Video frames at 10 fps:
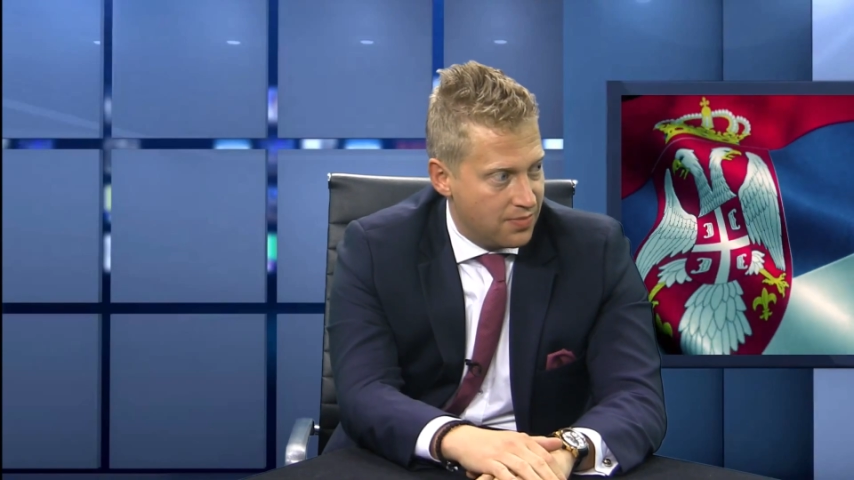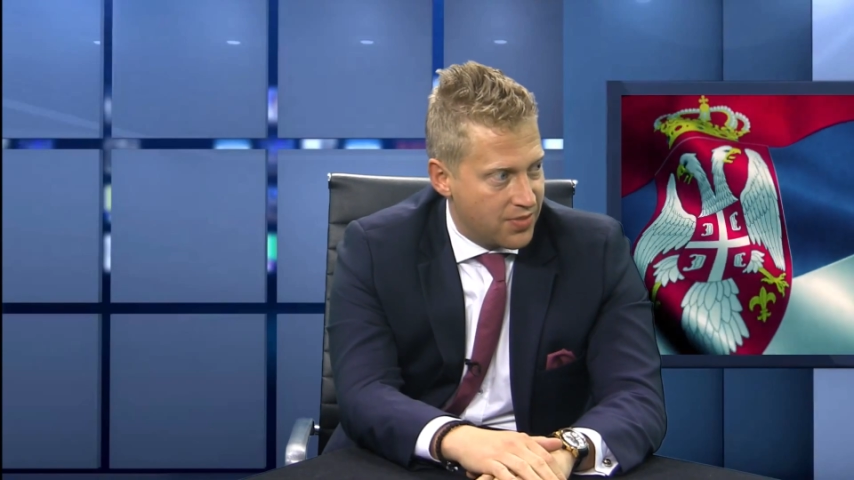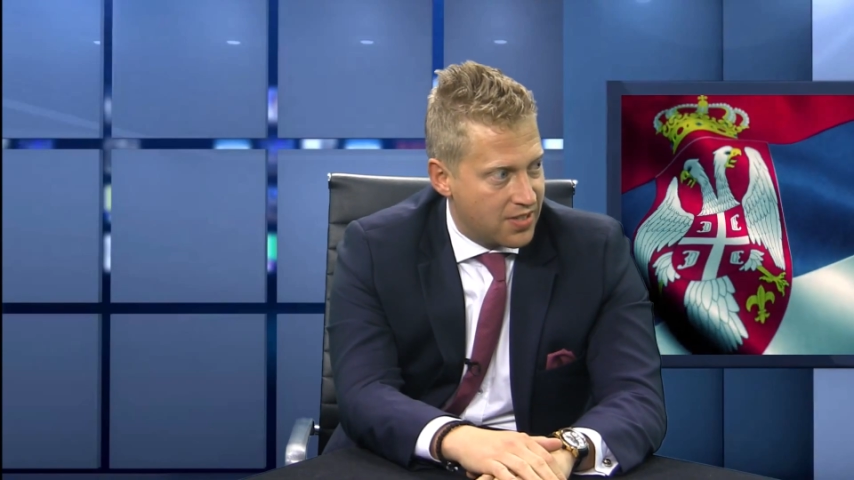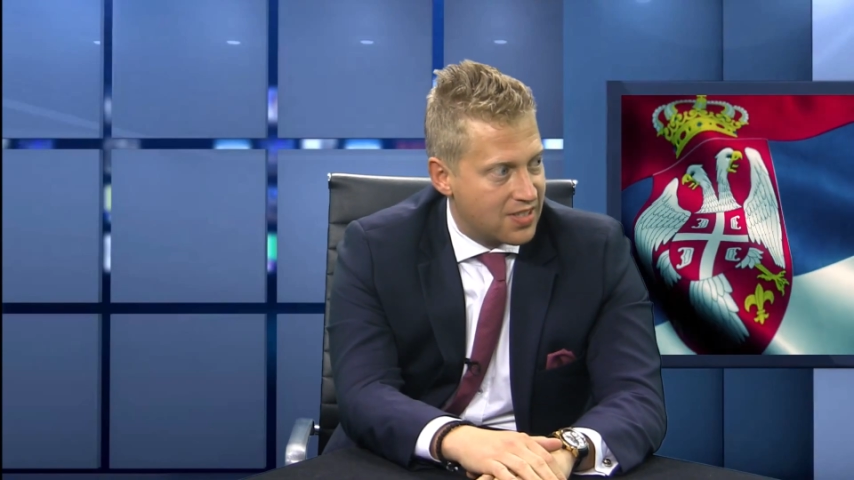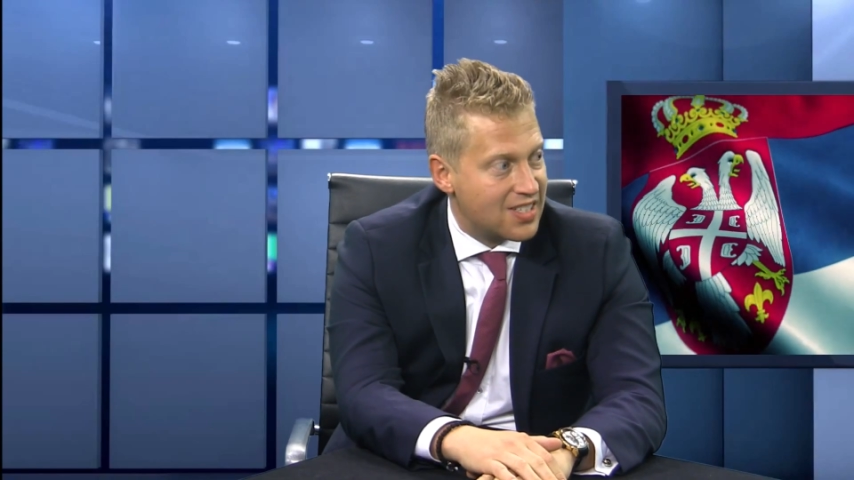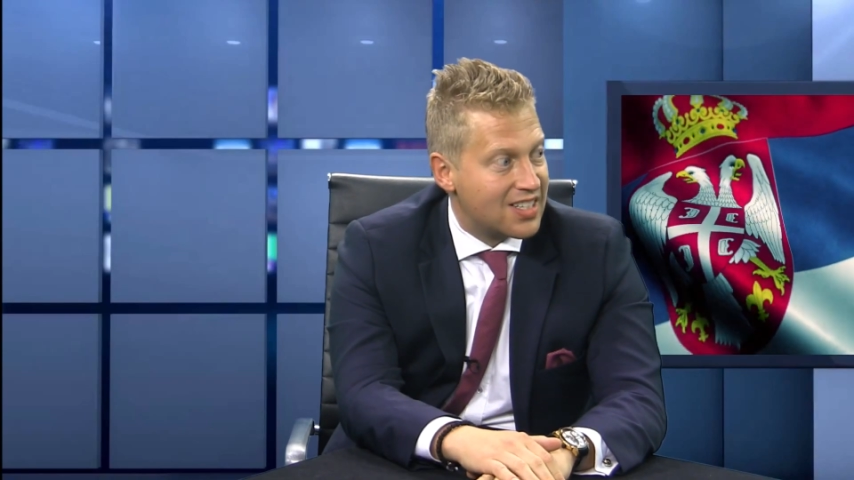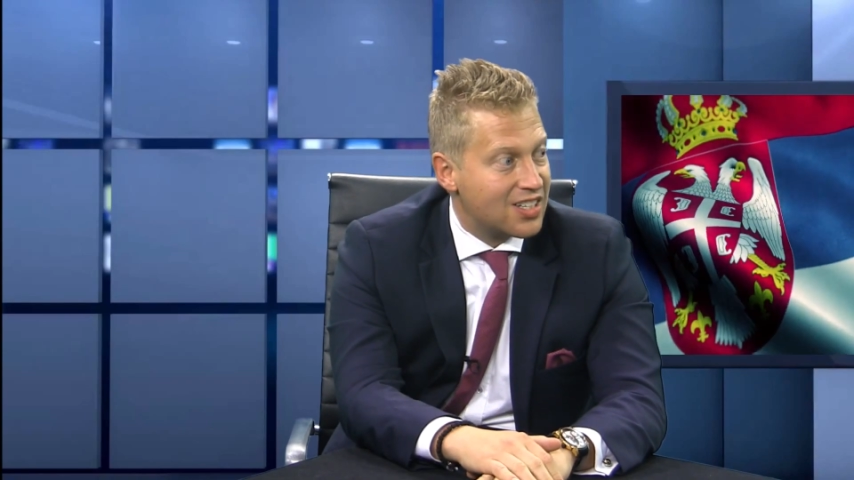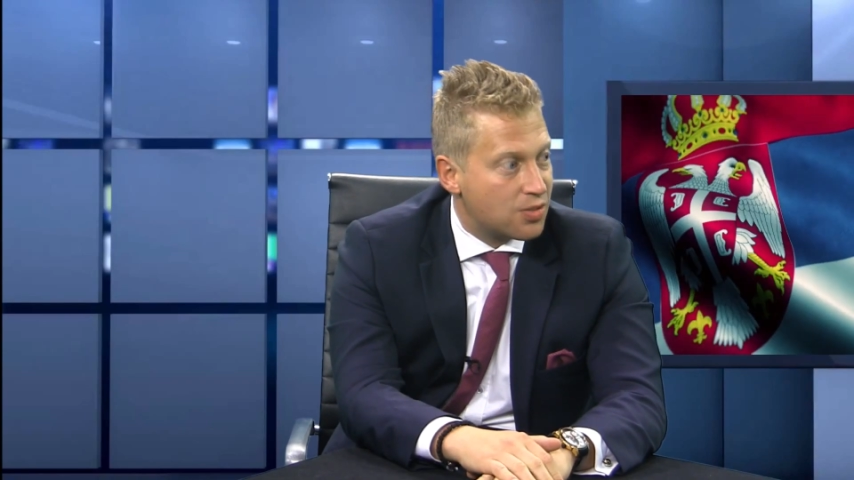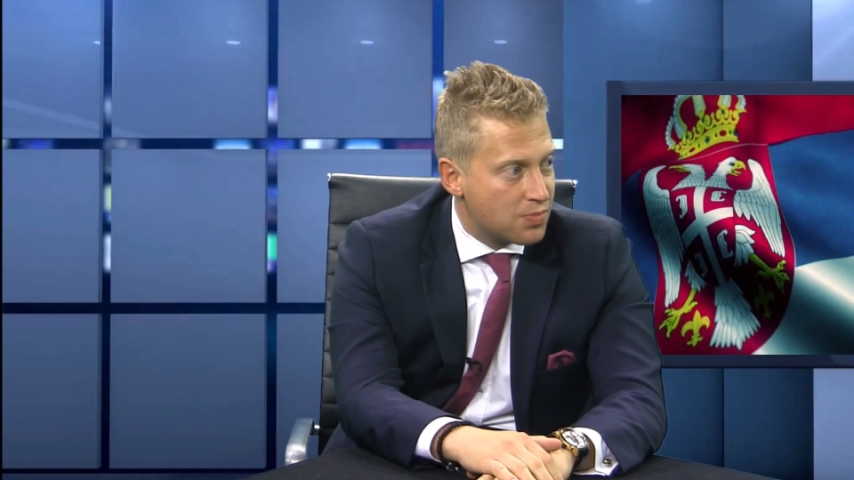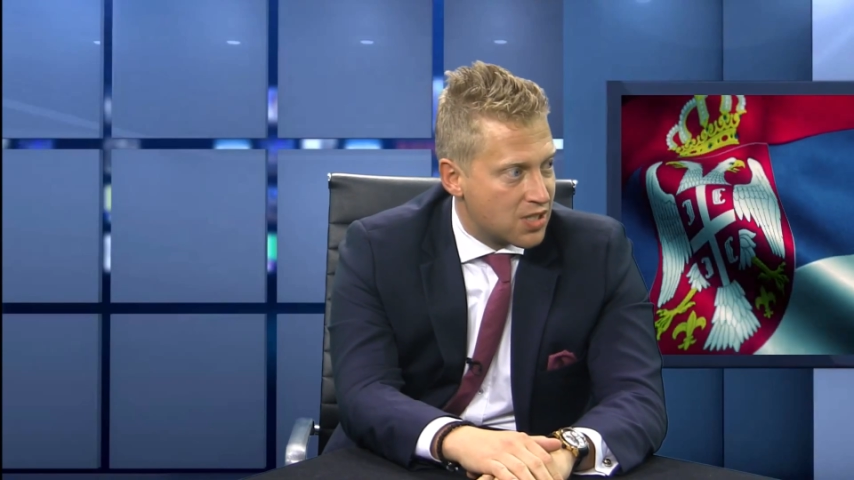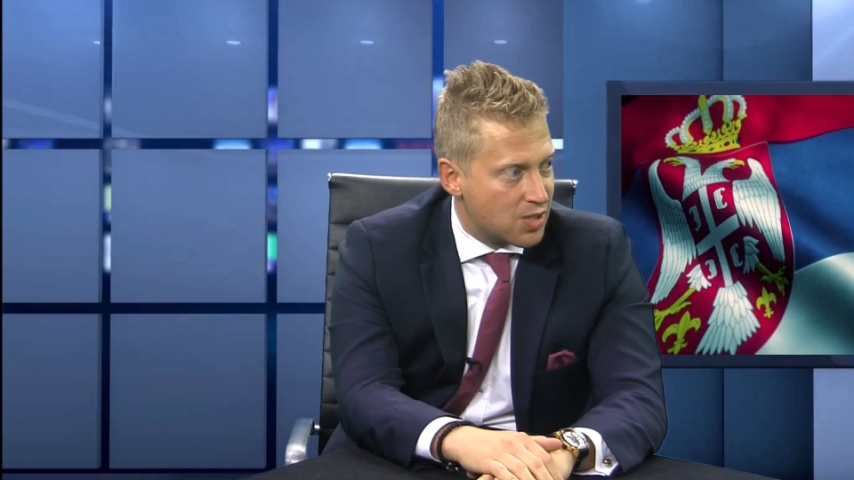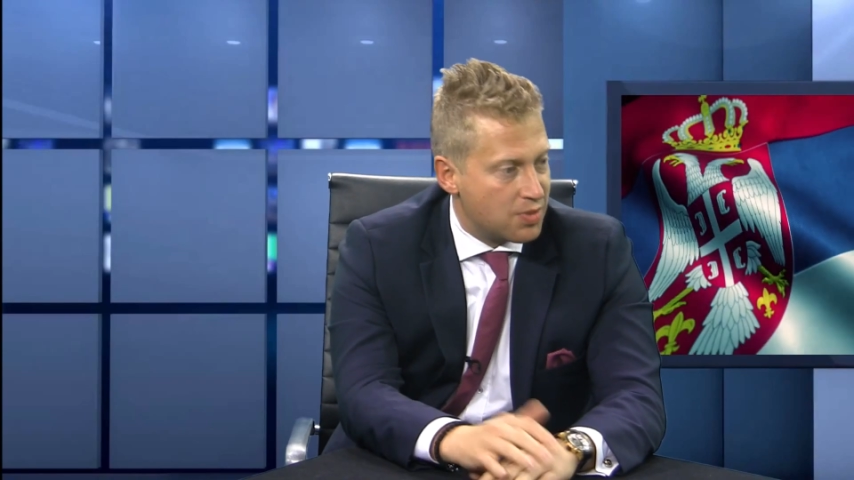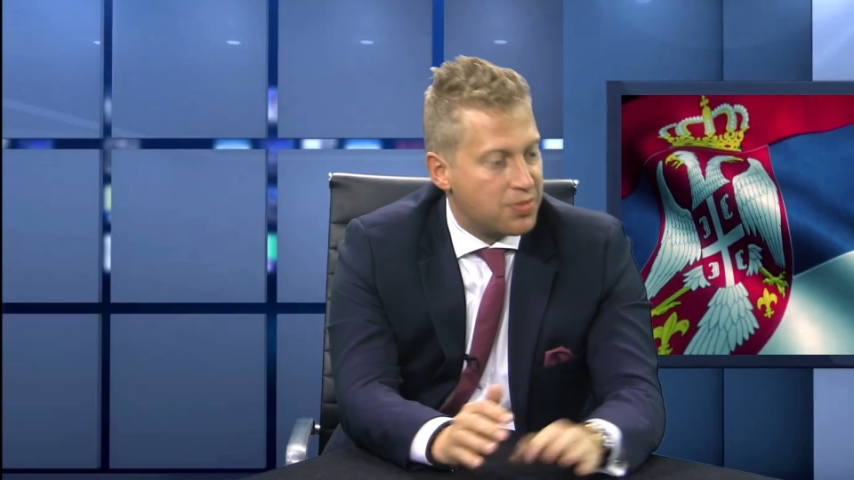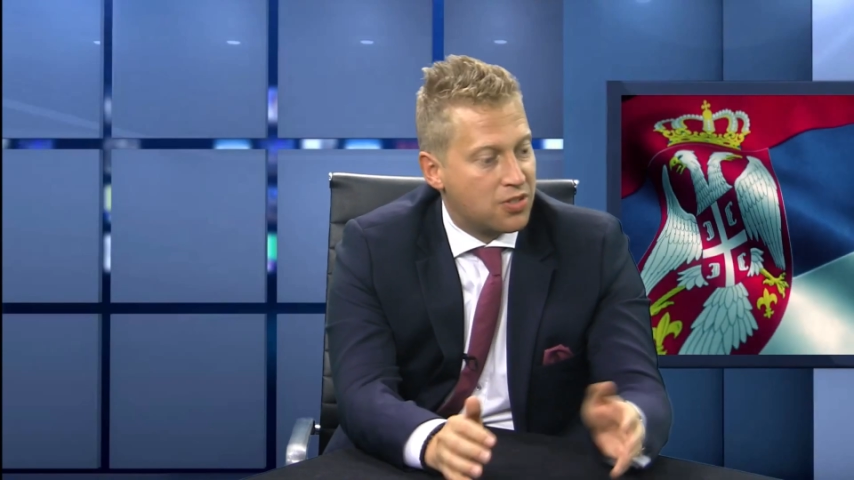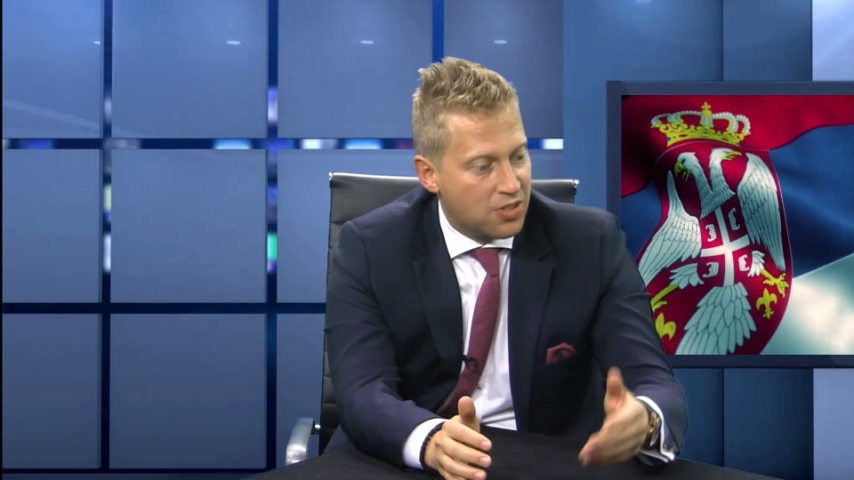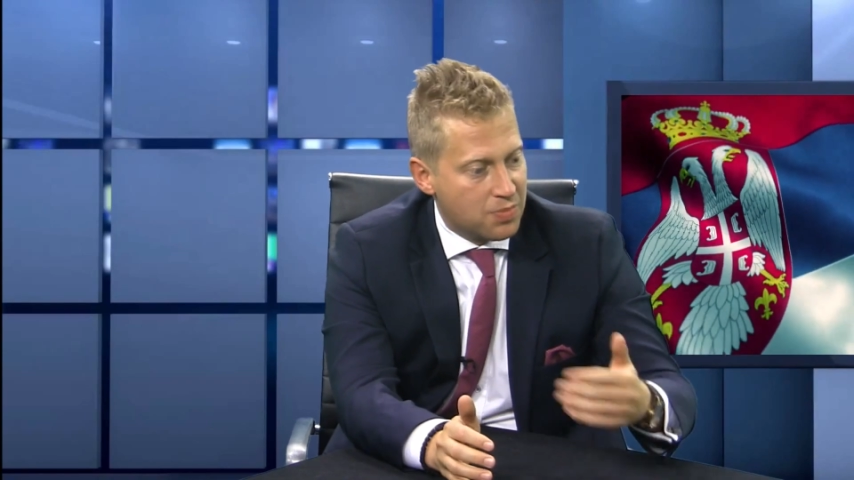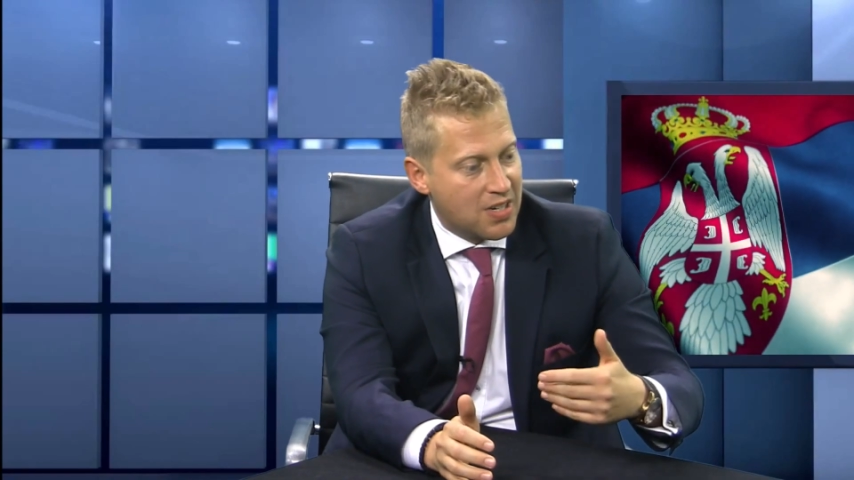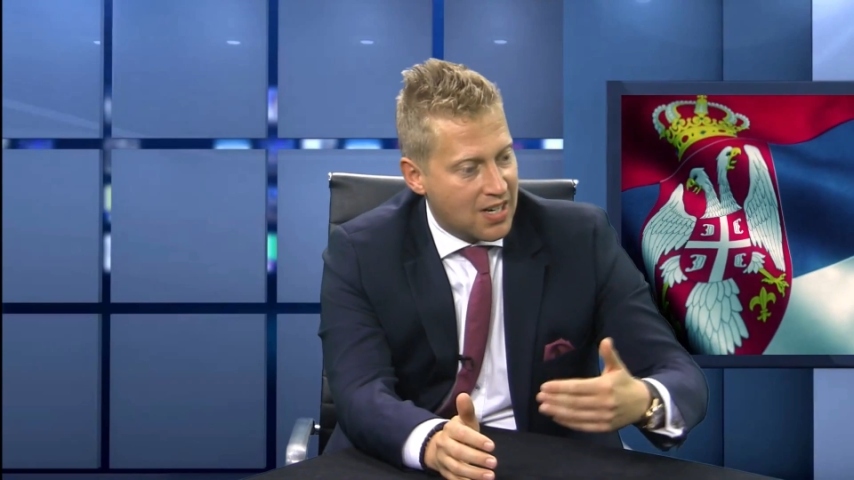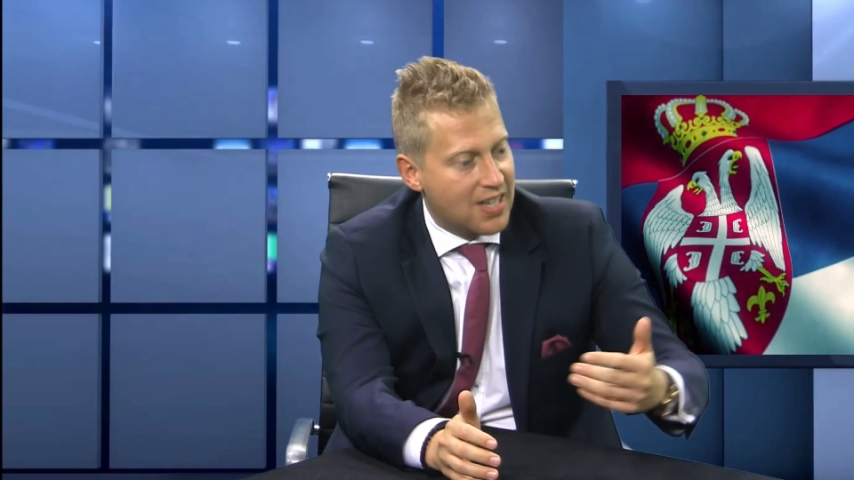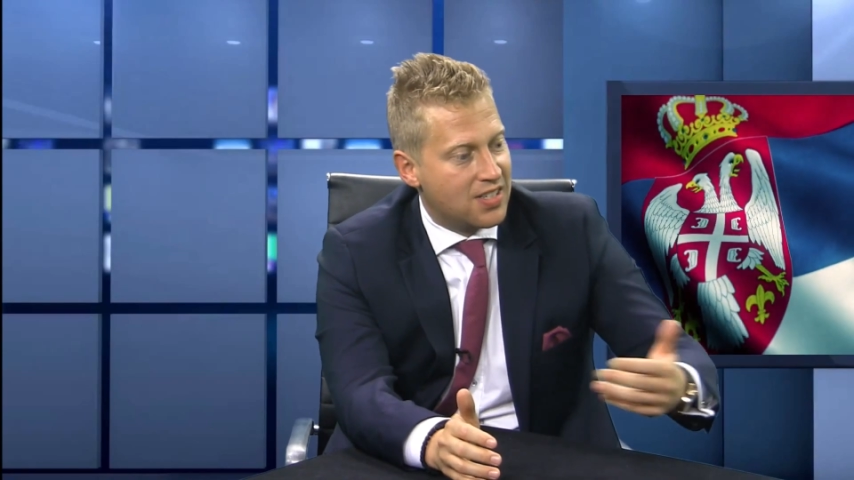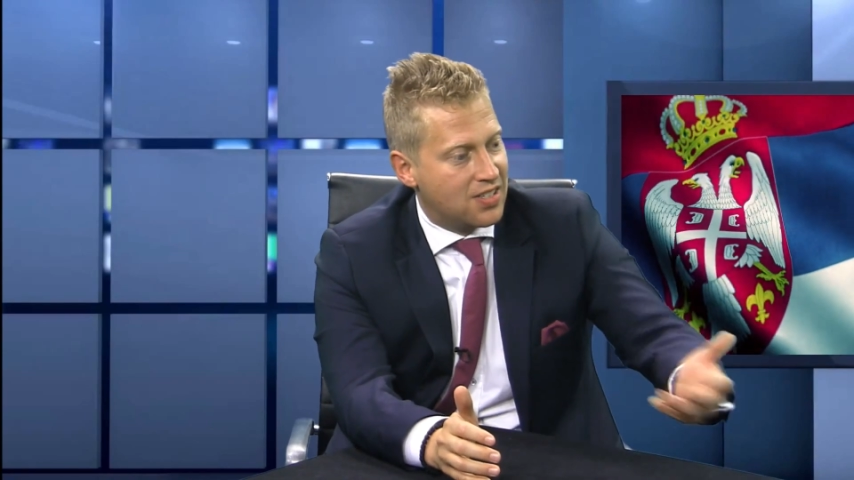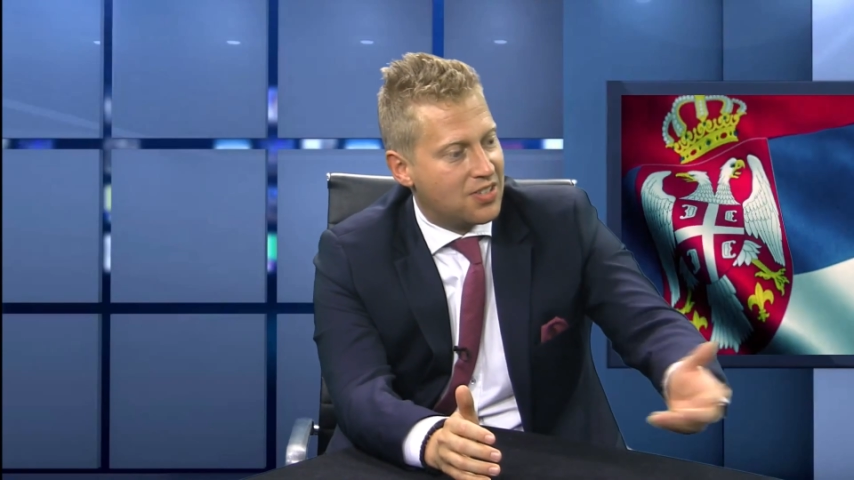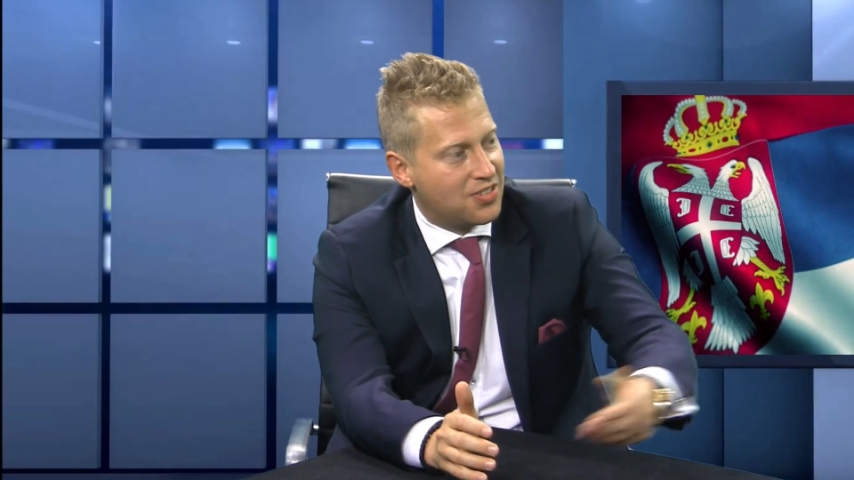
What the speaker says: that this is inadmissible because my client did